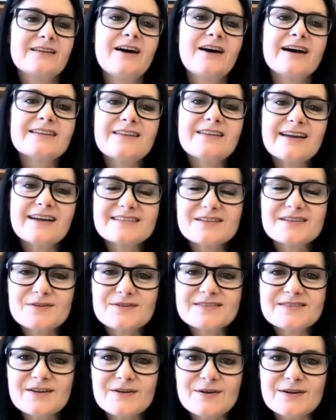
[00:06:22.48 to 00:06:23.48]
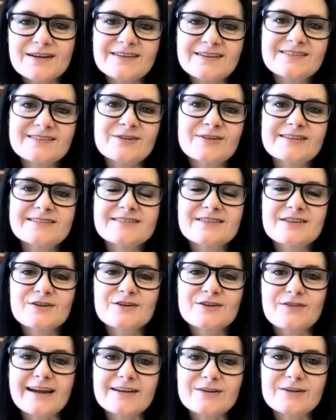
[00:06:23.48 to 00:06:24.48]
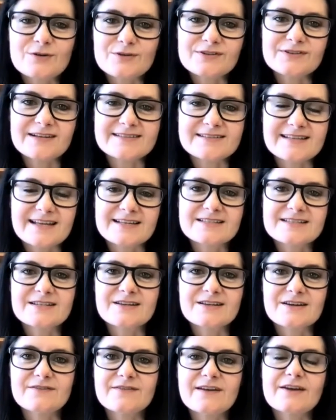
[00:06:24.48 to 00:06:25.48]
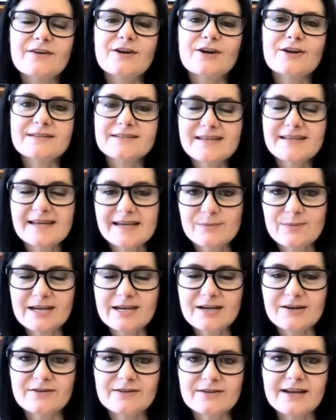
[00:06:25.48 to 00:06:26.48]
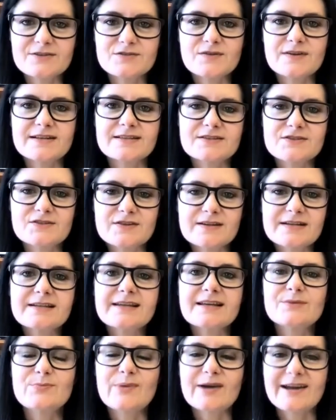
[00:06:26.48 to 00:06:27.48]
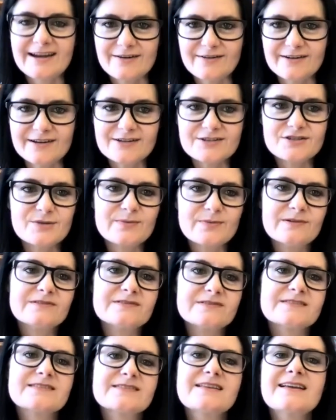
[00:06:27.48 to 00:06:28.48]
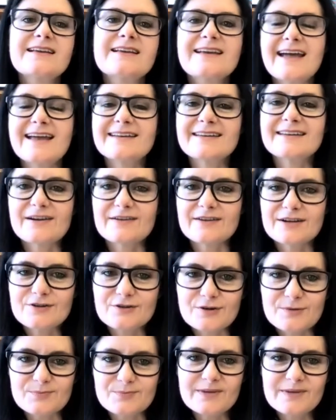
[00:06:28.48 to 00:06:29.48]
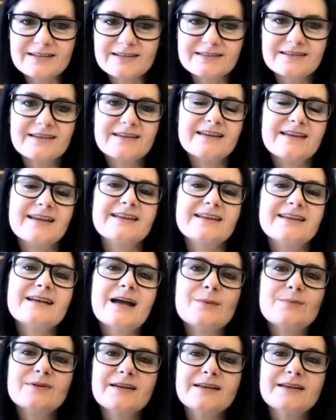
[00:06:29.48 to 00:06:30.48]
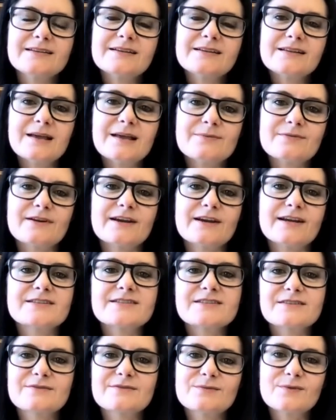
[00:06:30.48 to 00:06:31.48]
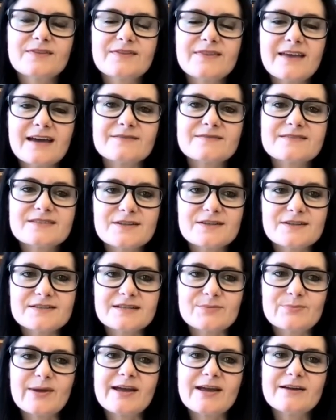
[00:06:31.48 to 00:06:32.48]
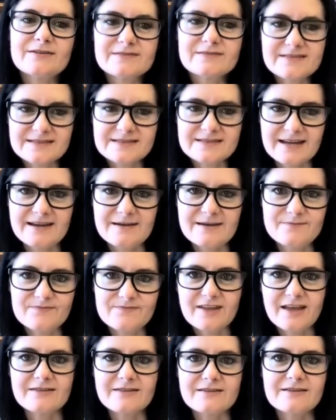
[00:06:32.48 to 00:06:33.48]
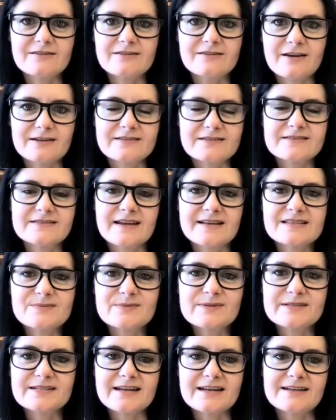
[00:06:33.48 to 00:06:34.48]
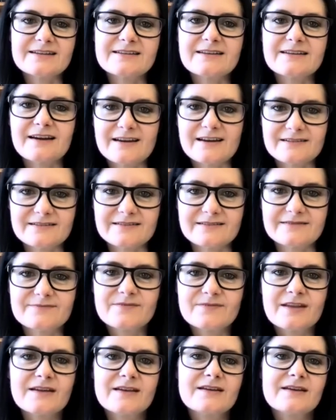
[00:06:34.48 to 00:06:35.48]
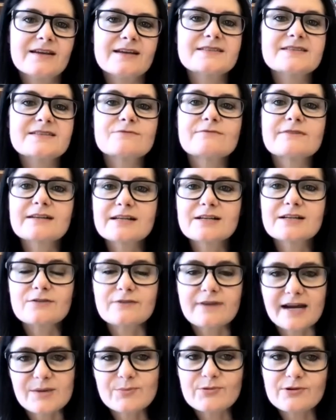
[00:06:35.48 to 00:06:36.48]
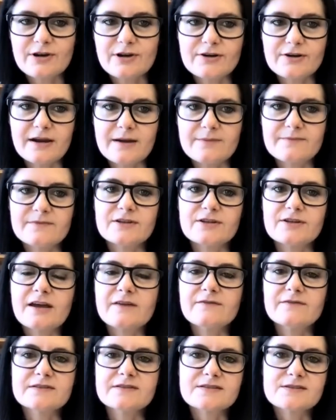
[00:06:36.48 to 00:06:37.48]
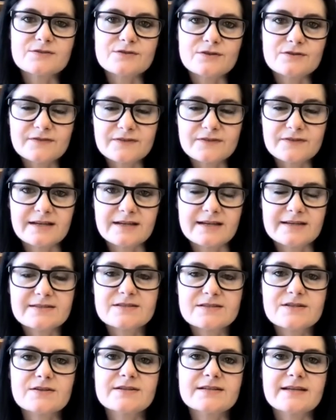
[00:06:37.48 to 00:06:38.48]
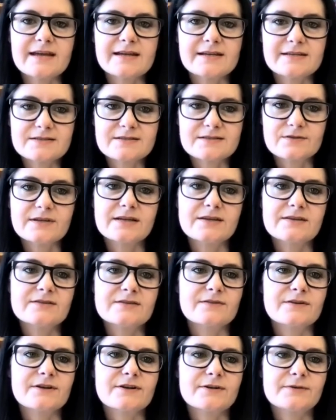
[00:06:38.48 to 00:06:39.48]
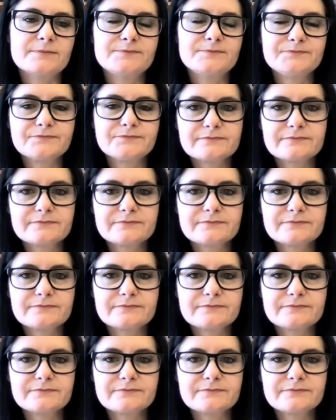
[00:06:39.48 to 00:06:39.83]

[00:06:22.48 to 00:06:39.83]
I'd like to also acknowledge the great organisation of our own team here at Natural History, led by Eric Schuettpelz and Gary Krupnik, in collaboration with that of Susan Pell's team at the United States Botanic Garden. It's a really great program that you have in store for the next 2 days looking through.